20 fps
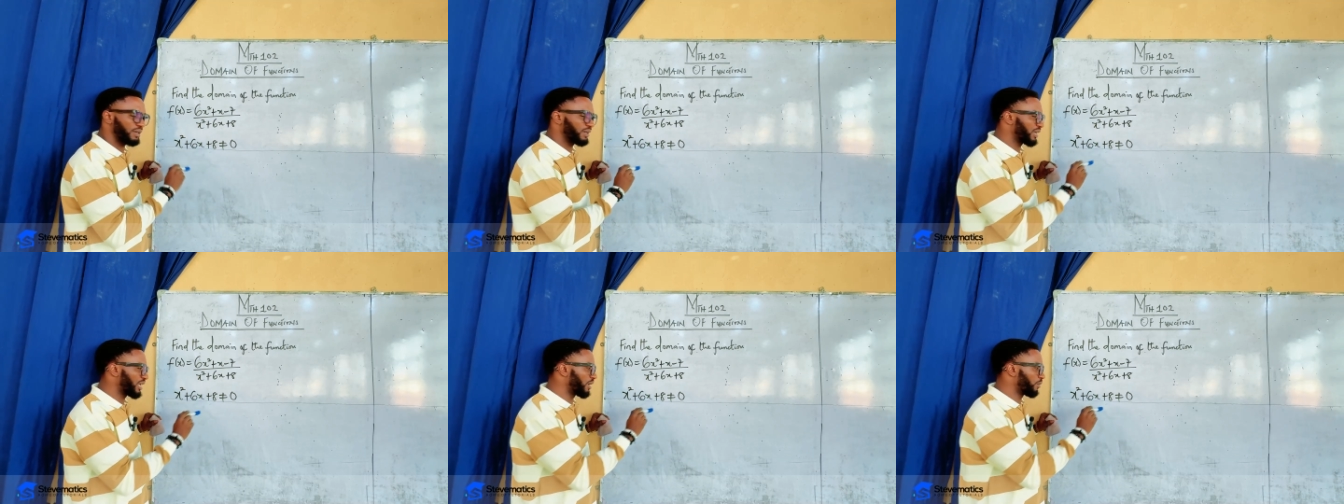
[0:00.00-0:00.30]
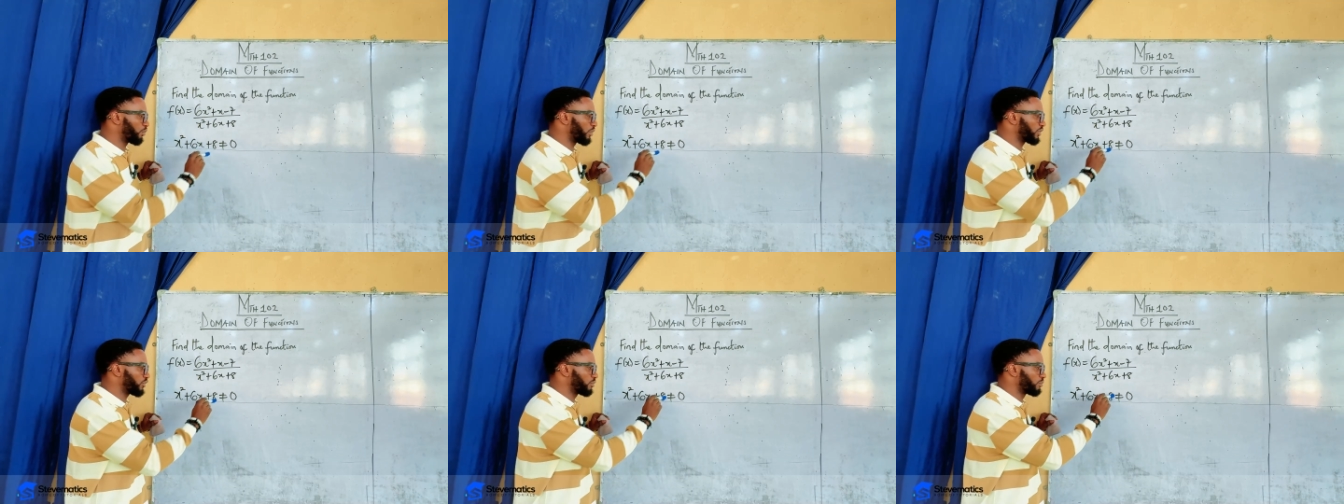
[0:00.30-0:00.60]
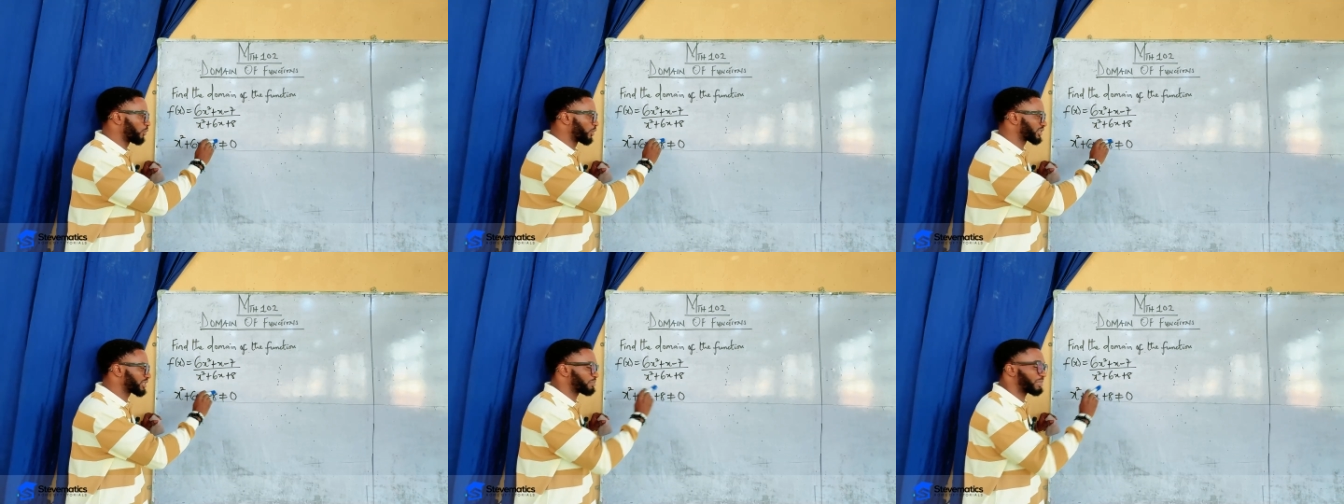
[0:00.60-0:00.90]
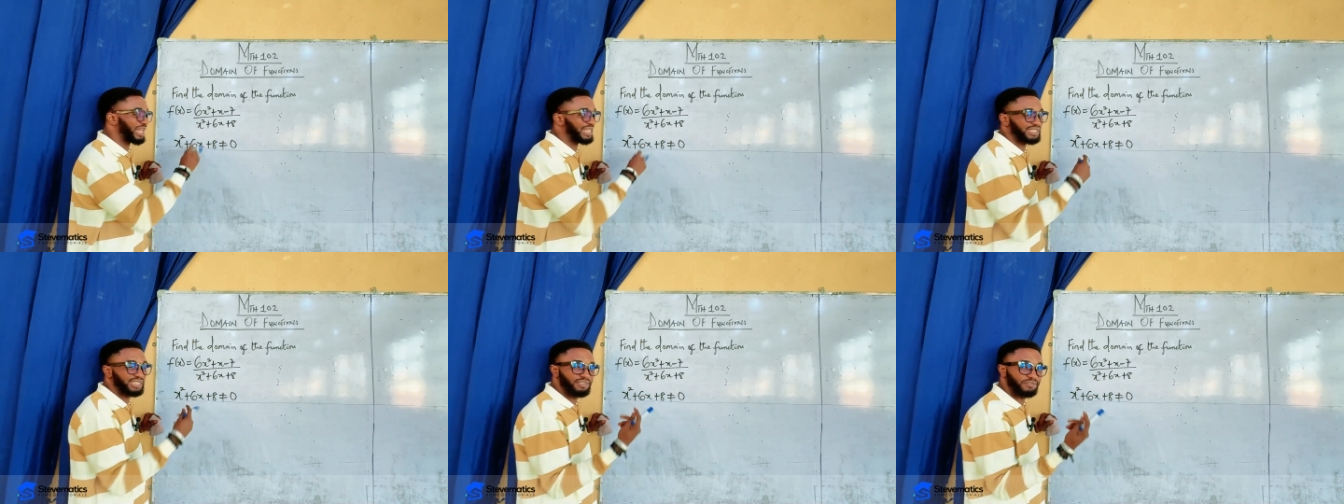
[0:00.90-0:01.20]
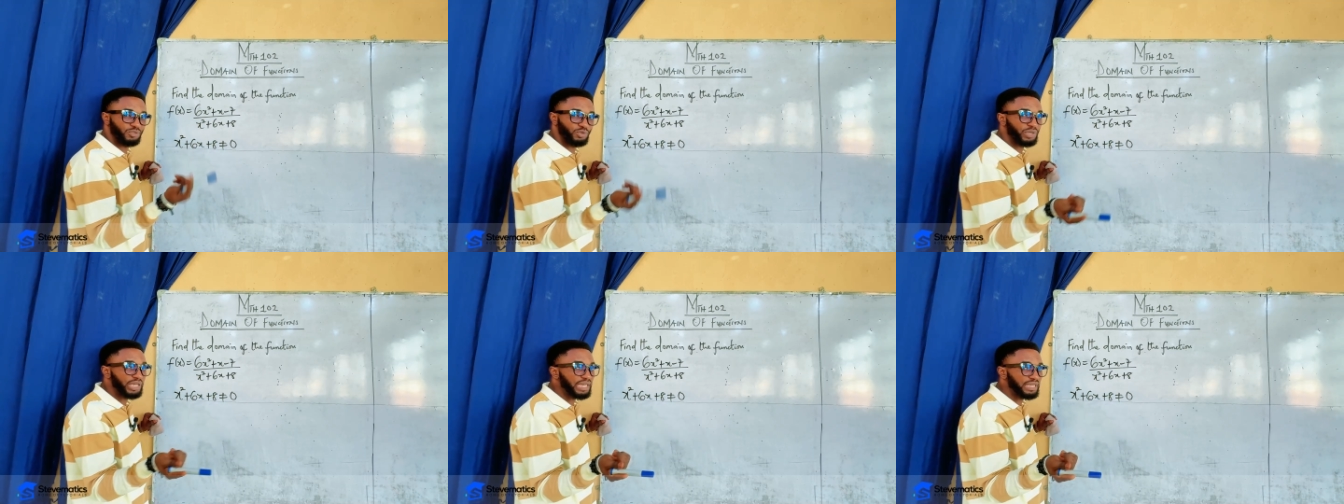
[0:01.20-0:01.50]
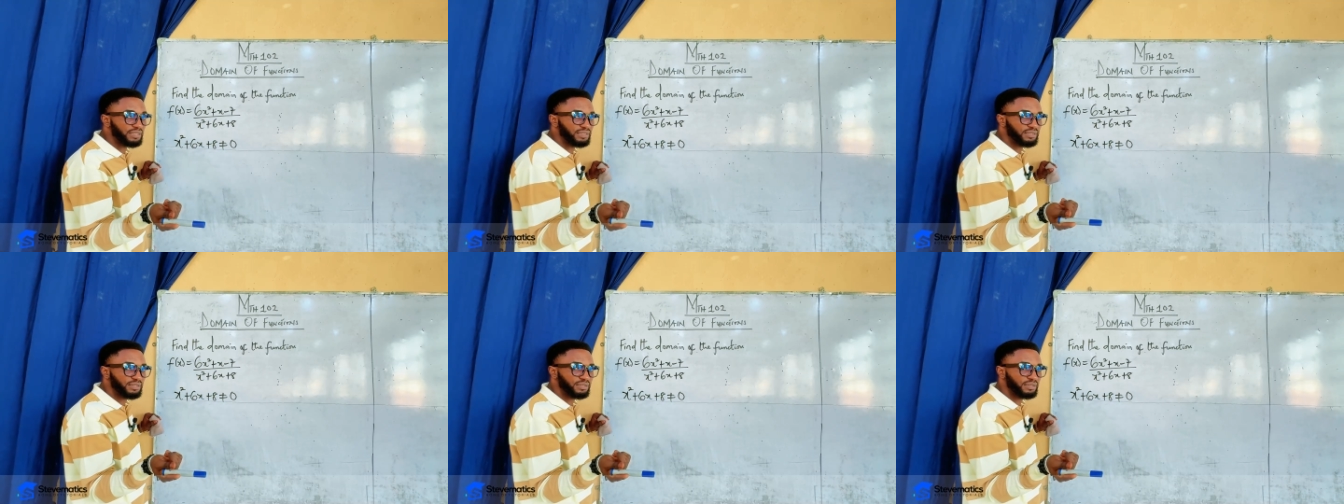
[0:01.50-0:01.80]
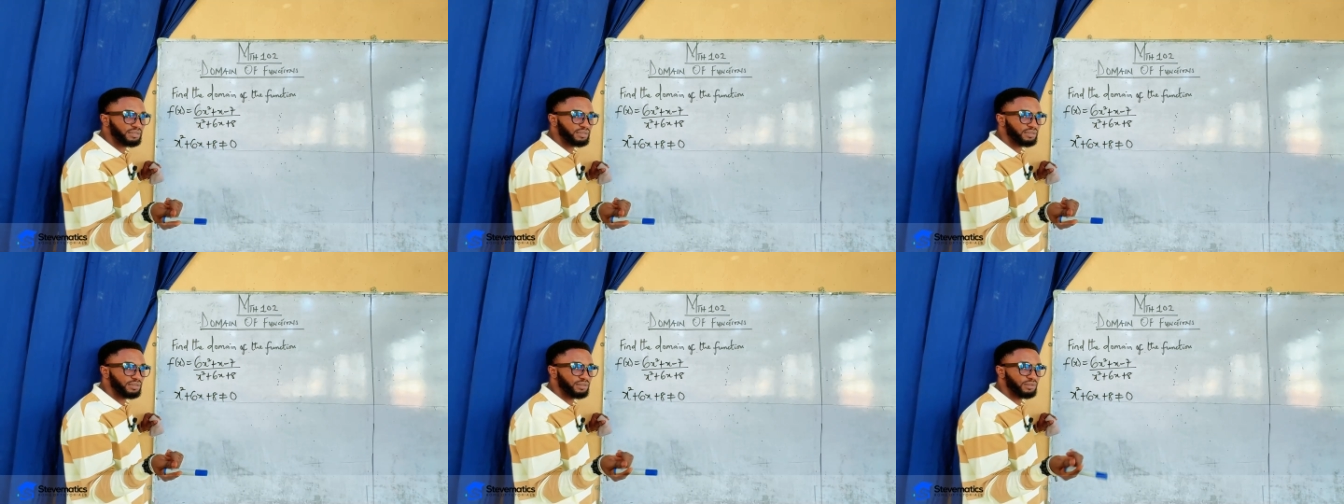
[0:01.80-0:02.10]
And when you multiply, it gives you 8.
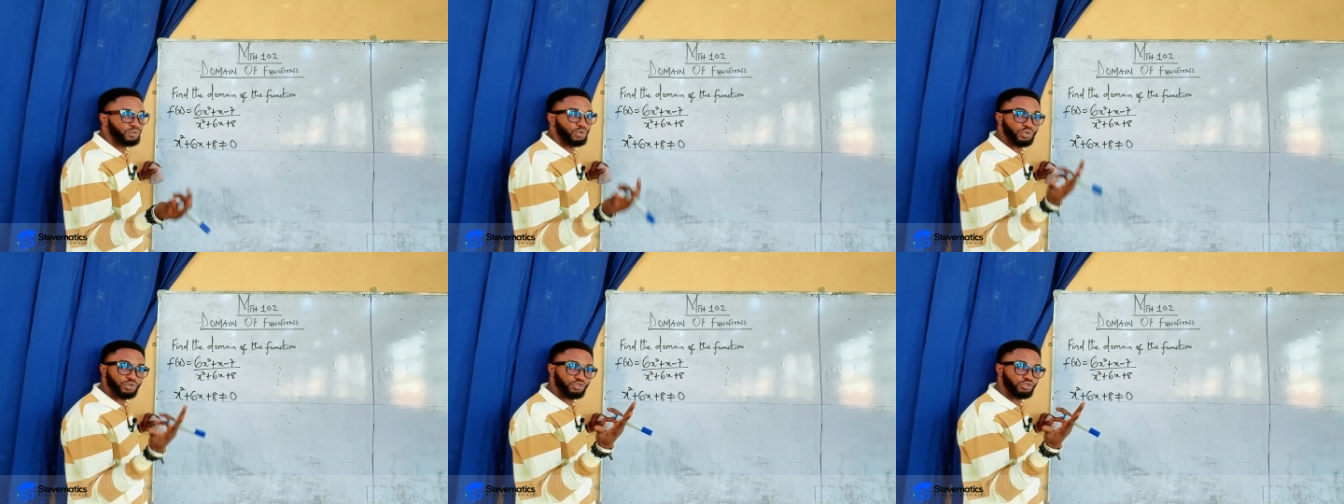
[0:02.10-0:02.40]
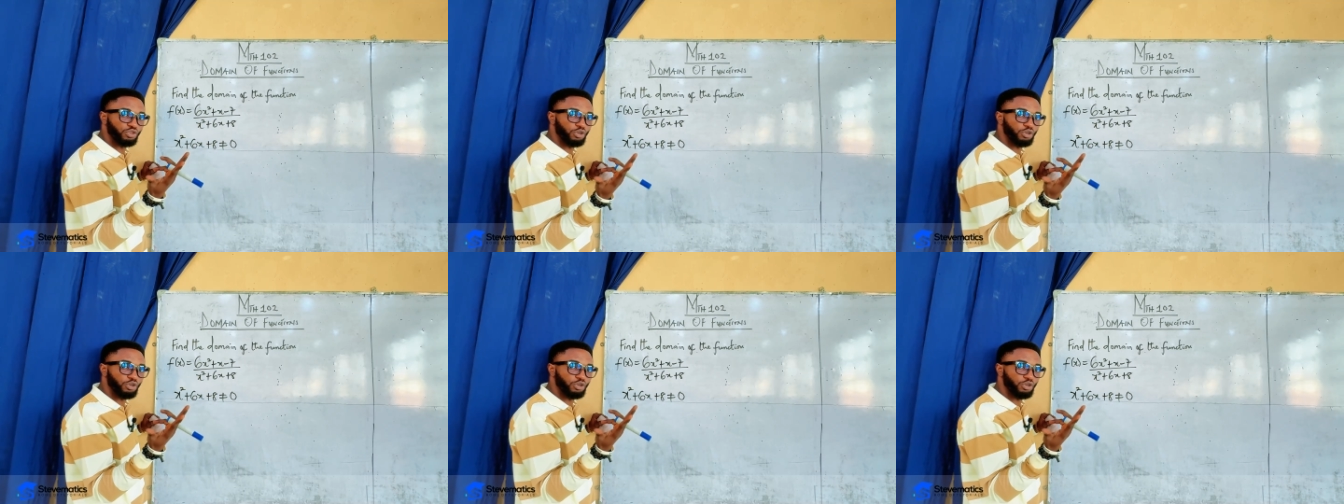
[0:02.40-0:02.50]
Those two